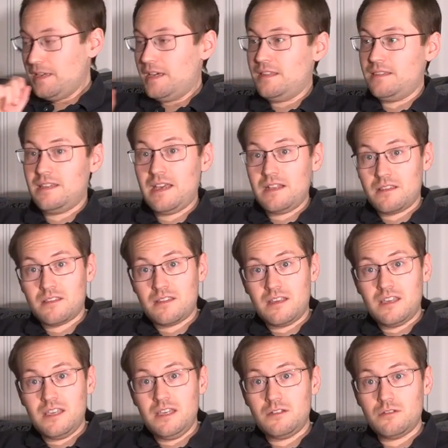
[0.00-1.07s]
And that's the
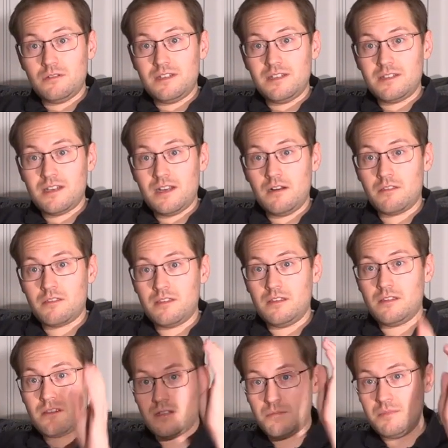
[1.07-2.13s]
key to the entire
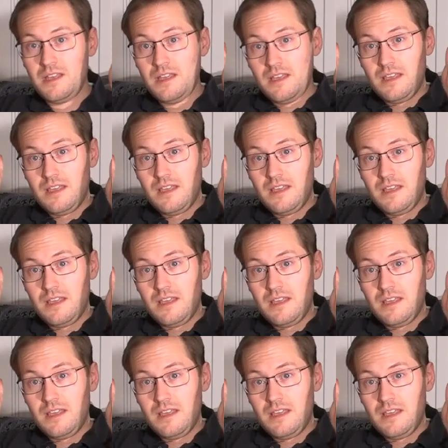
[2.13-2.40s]
system.